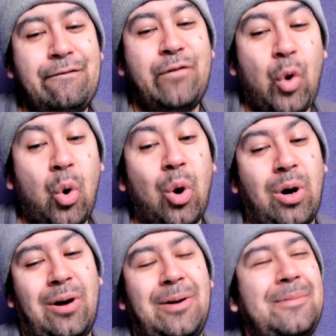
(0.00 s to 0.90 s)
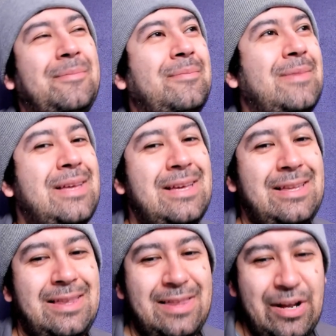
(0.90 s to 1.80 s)
4.
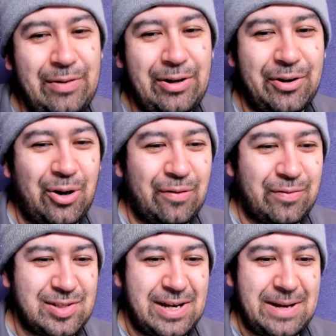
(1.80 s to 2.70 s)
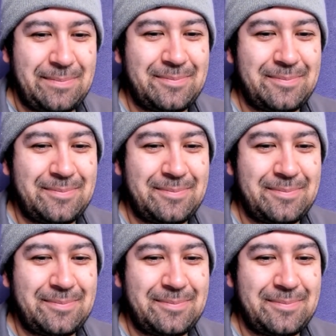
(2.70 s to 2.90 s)
Then we go to overtime.